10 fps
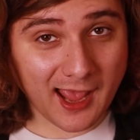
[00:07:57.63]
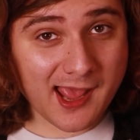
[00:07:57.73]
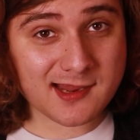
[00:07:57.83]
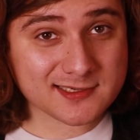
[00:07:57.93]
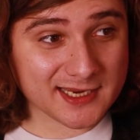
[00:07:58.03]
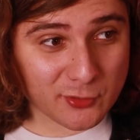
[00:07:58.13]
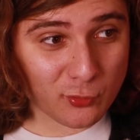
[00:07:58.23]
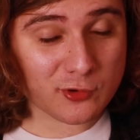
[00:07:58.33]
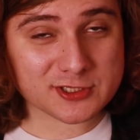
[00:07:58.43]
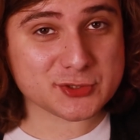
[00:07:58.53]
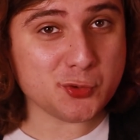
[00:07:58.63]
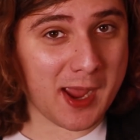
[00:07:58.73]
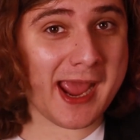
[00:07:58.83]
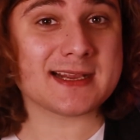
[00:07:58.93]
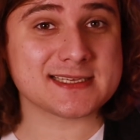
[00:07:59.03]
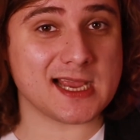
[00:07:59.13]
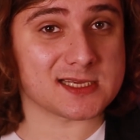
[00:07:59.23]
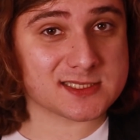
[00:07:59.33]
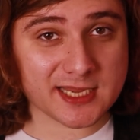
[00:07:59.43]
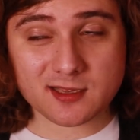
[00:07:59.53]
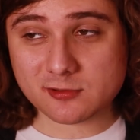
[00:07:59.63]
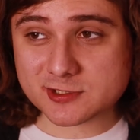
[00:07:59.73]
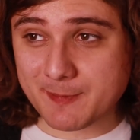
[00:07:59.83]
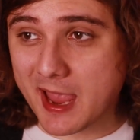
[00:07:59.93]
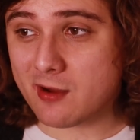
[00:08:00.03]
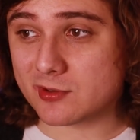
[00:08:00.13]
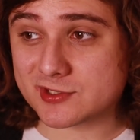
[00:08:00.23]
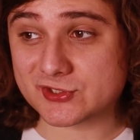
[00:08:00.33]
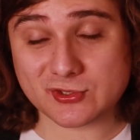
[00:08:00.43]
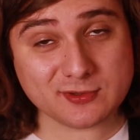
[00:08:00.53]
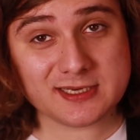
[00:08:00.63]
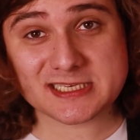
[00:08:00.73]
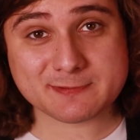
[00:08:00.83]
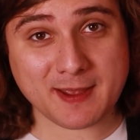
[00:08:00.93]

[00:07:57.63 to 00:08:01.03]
And in order to access Tingle's powers, you need to